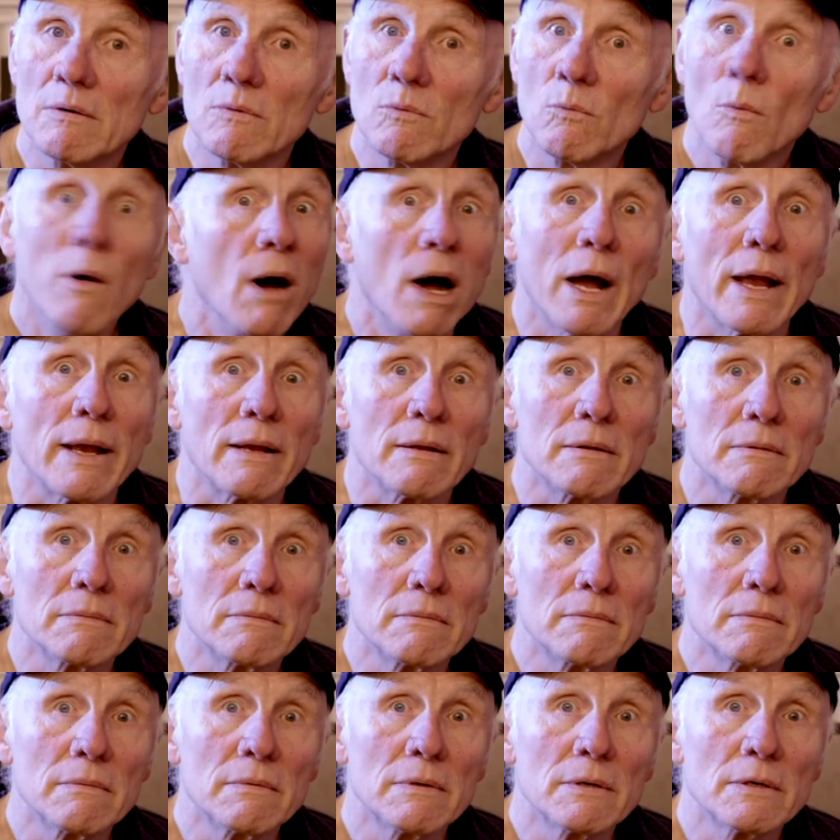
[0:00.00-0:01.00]
Why?
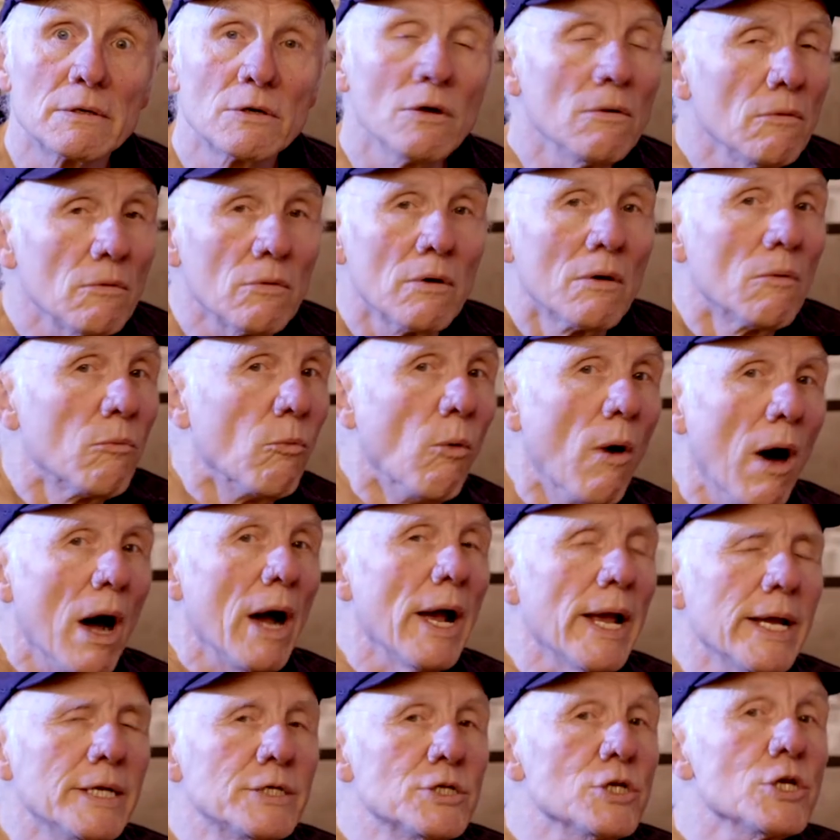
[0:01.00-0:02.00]
Not
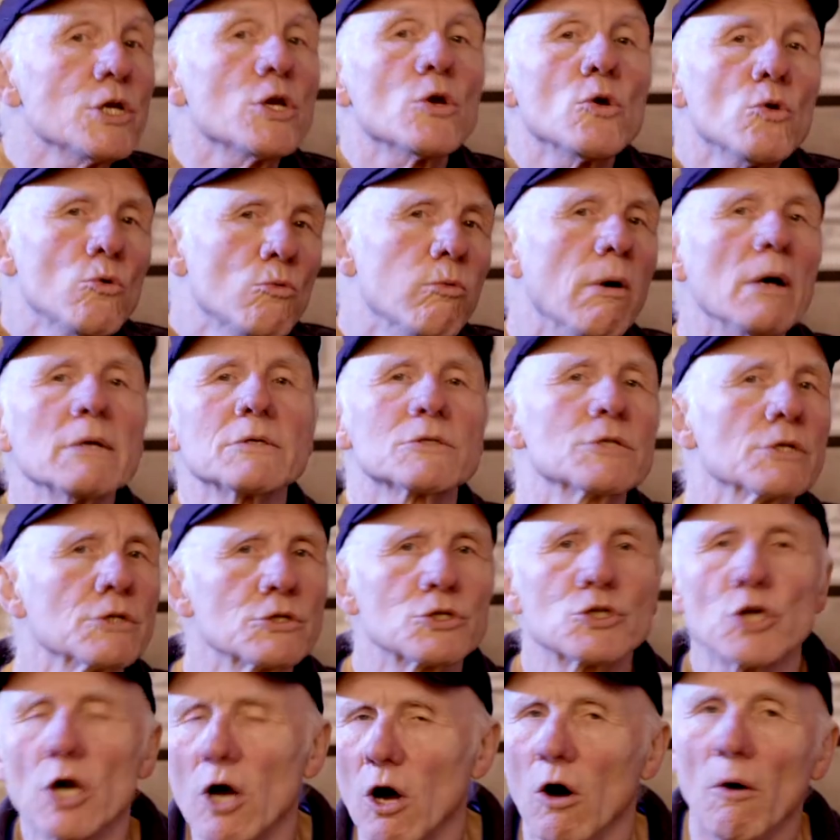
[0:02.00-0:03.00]
why do you want a
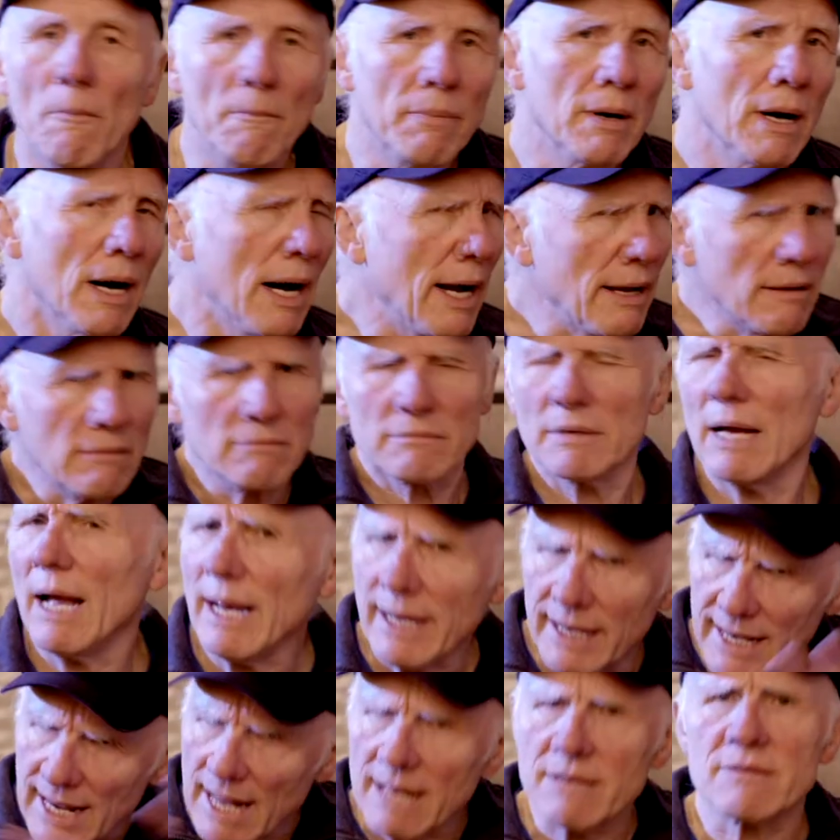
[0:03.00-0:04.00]
job? I
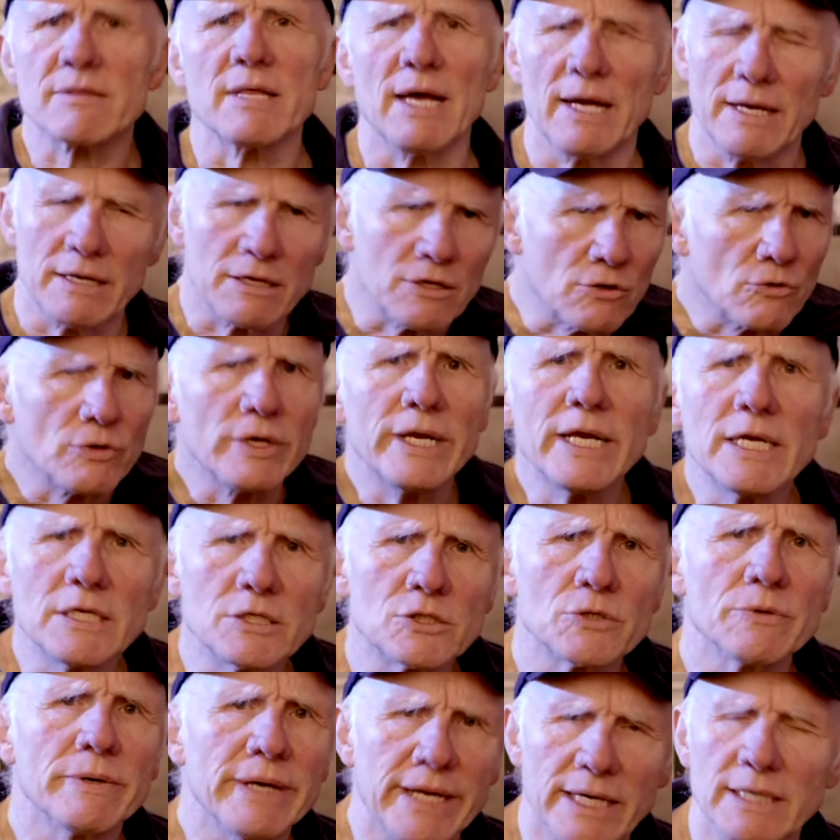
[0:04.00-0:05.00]
get that. You need
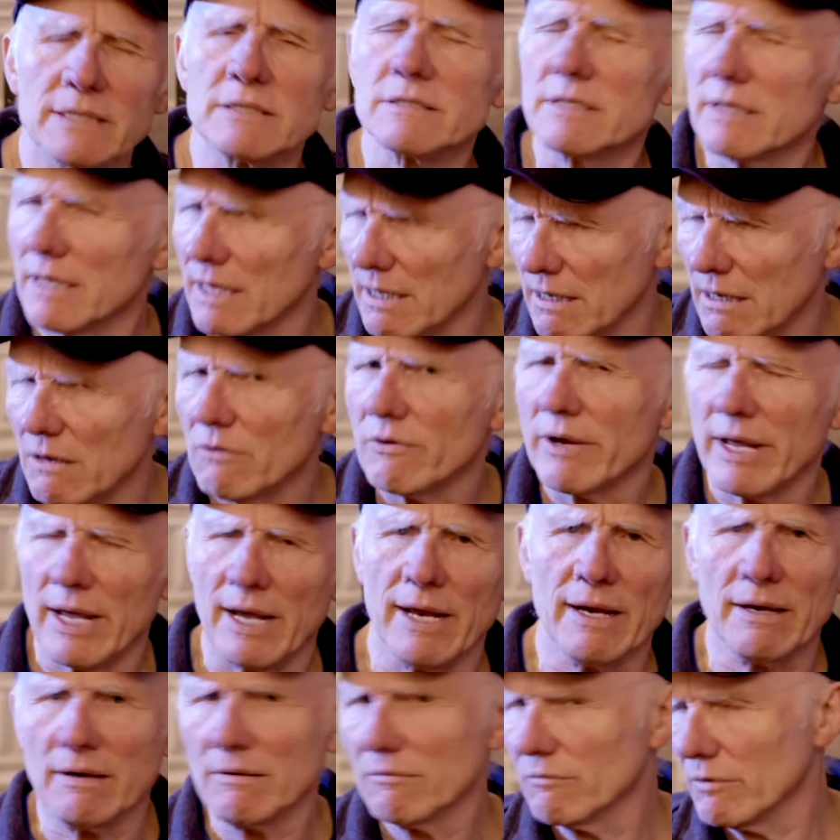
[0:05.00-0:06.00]
to eat. Yeah,
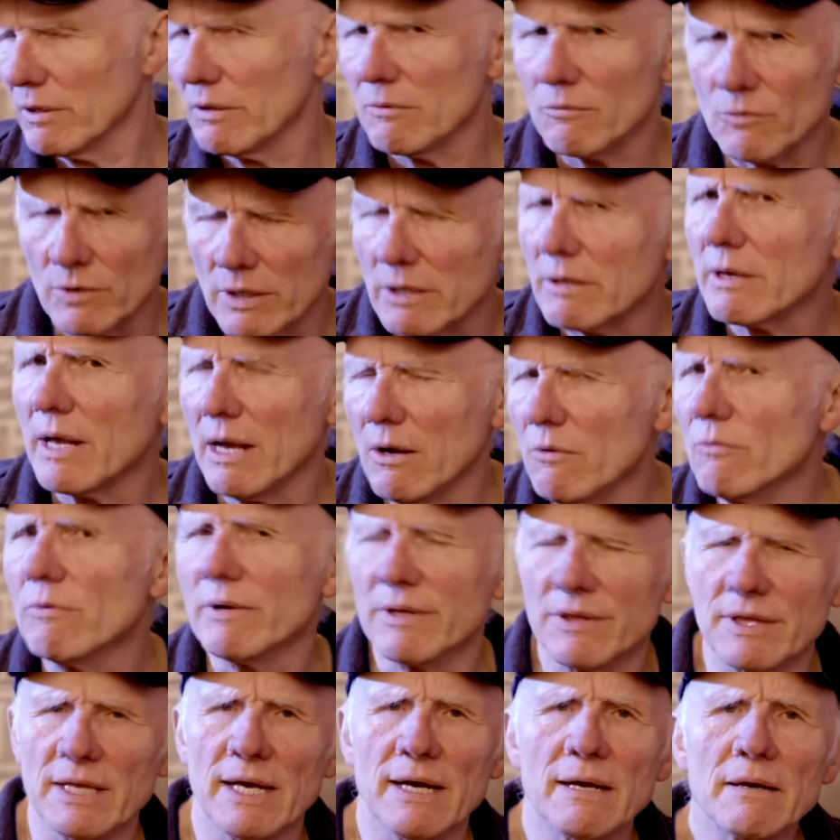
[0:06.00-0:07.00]
okay. Well, we'll go
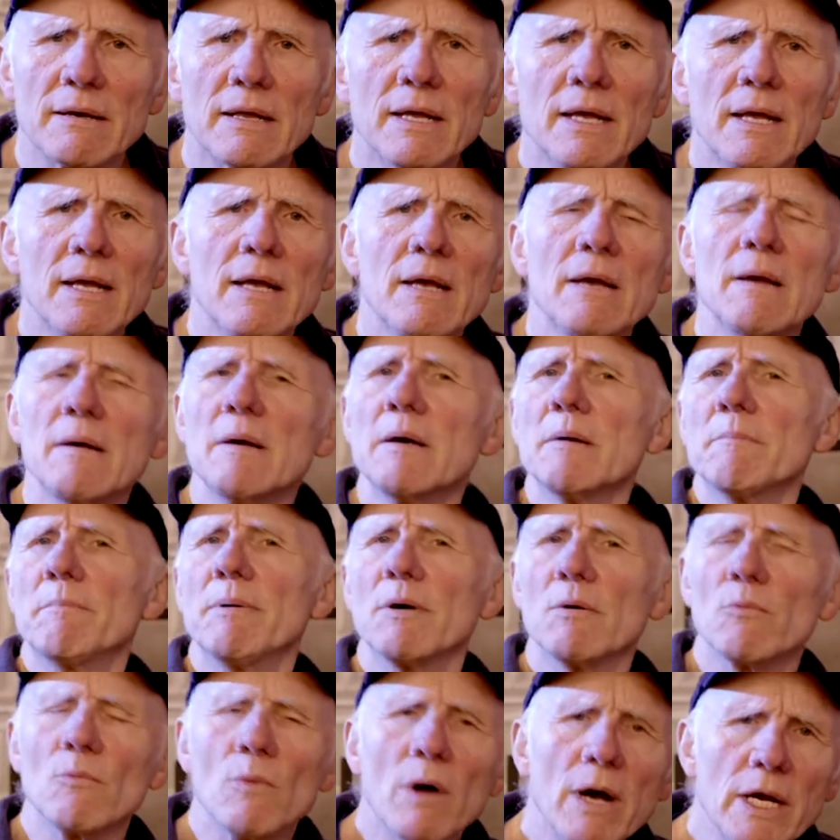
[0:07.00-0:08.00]
with that.
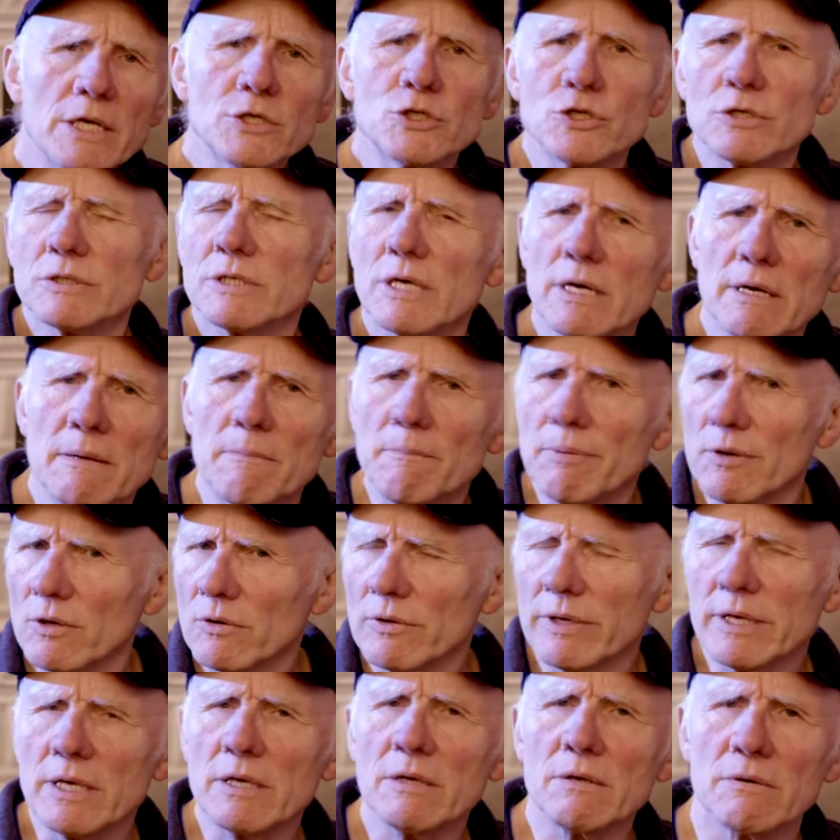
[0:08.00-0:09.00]
But why should I
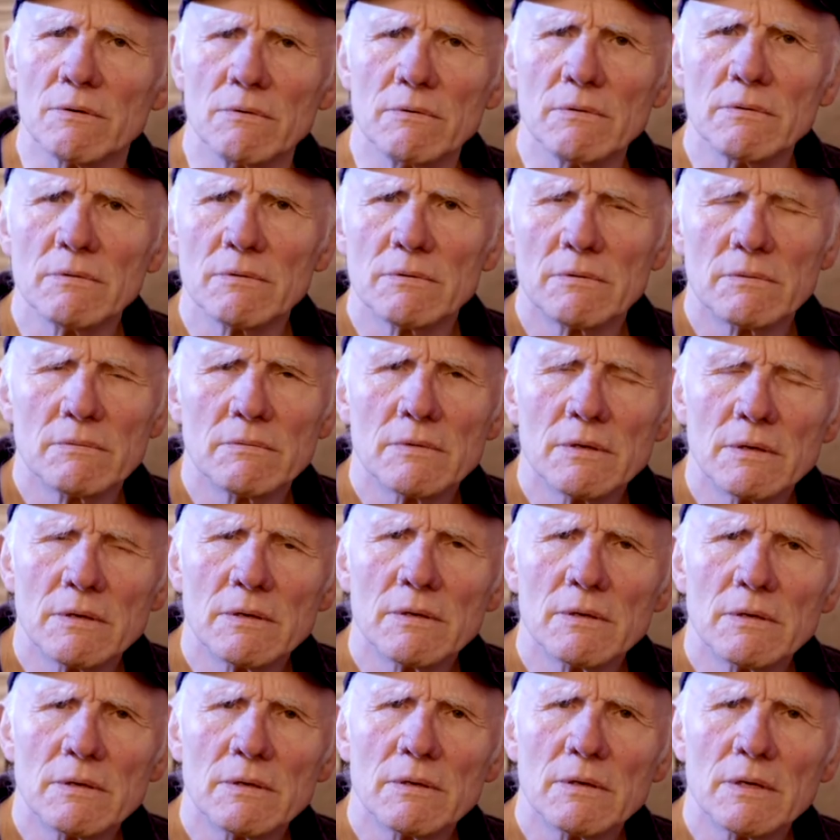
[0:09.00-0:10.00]
employ you?
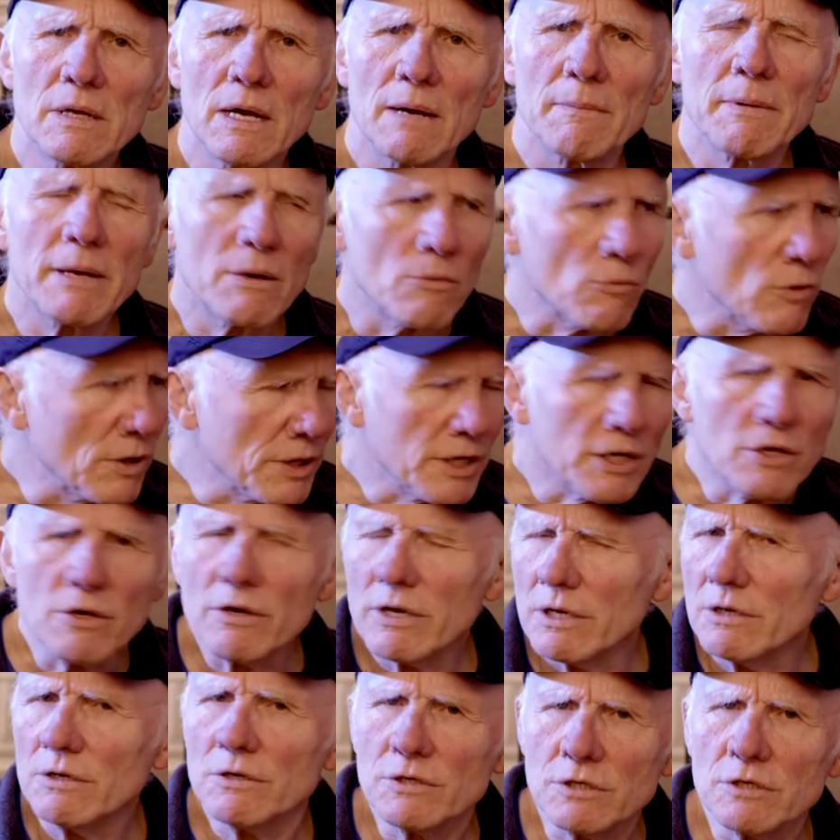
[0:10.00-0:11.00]
I mean, what are you
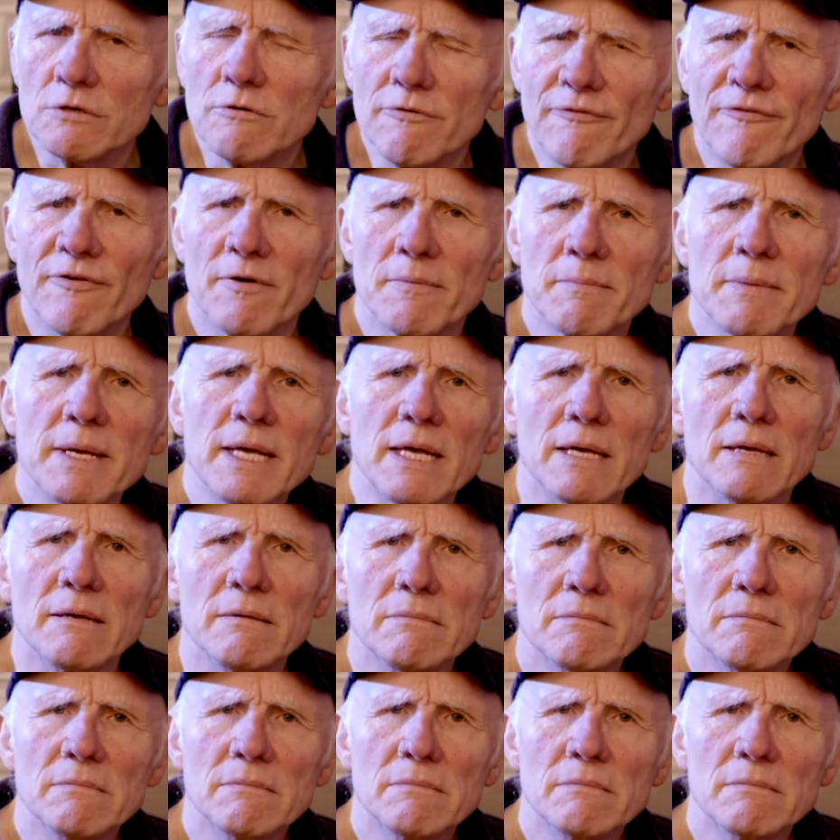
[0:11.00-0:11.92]
going to do for me?